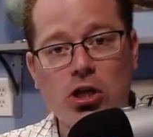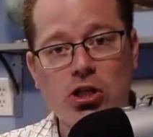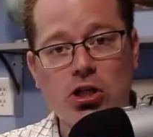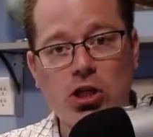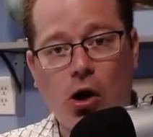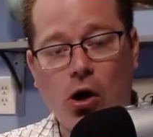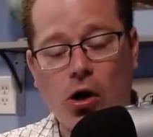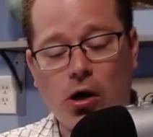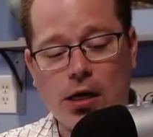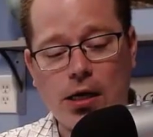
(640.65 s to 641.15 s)

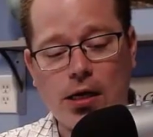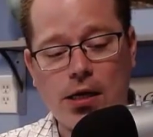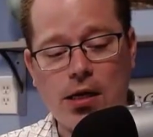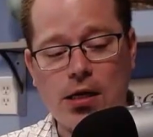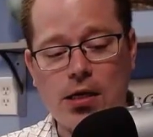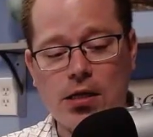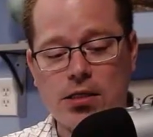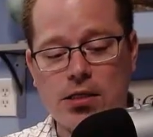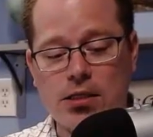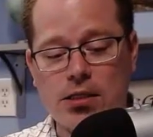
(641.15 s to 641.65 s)

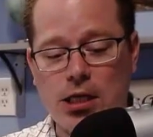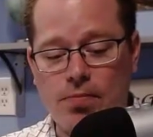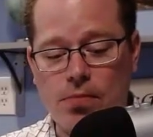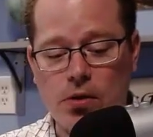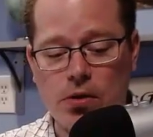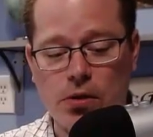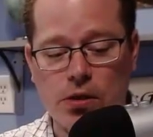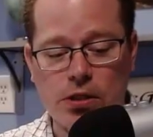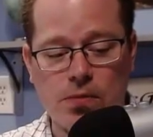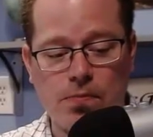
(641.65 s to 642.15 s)
Targeted
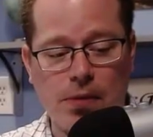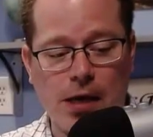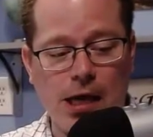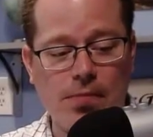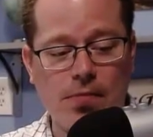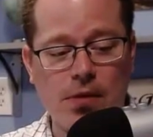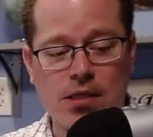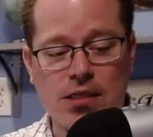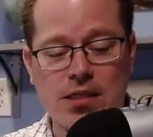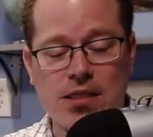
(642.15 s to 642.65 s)
stimulus
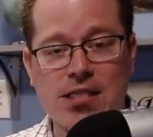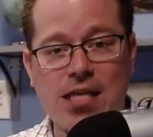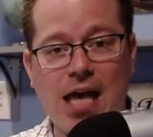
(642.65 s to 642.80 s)
payments,